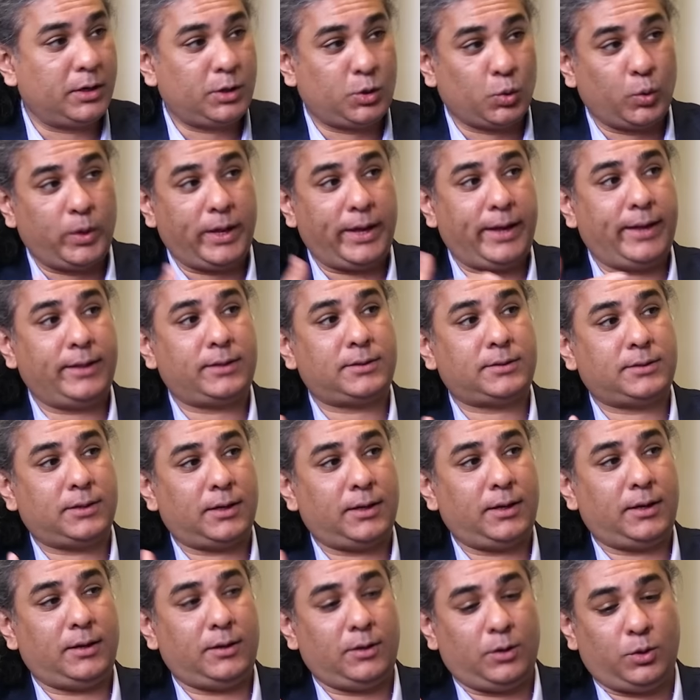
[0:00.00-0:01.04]
But today it's
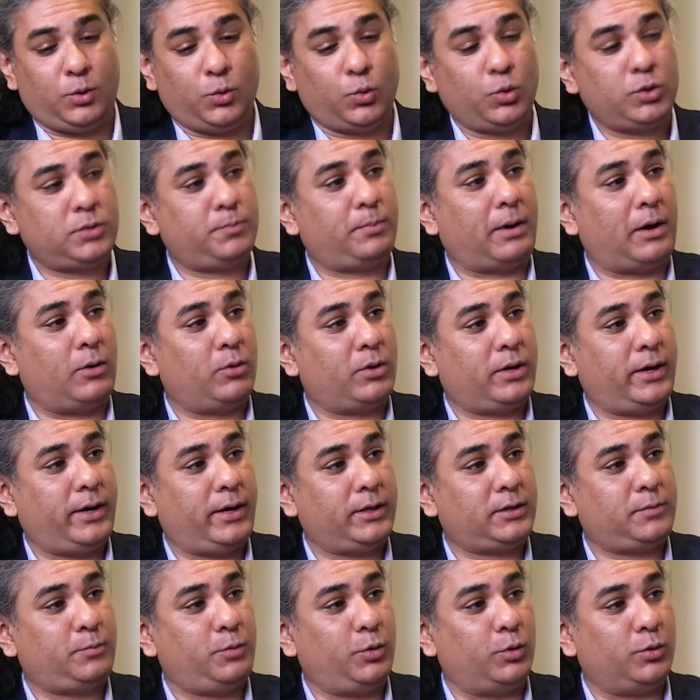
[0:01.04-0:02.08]
a huge boundary
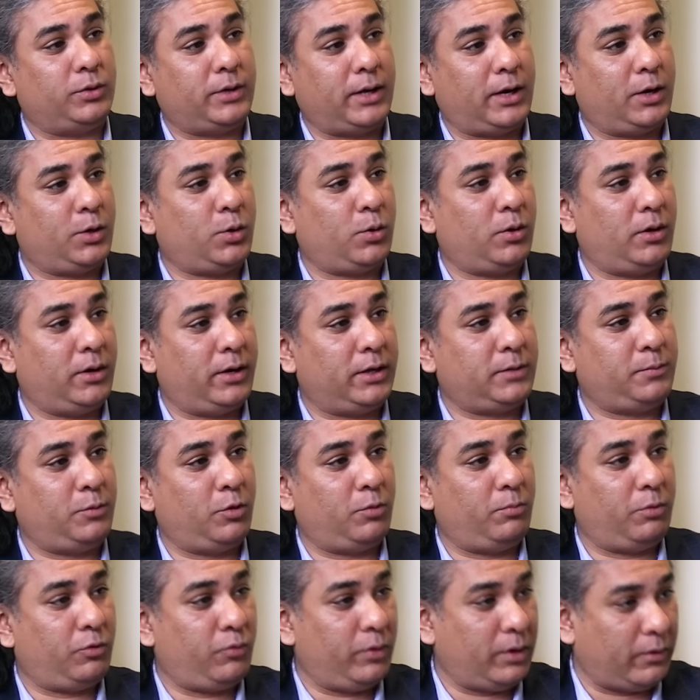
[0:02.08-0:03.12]
dispute, territorial
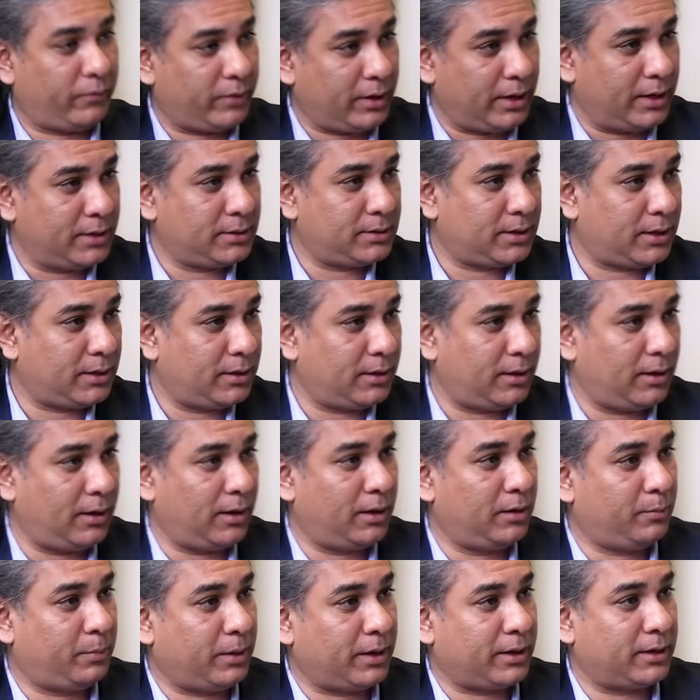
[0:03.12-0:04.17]
dispute between Afghanistan and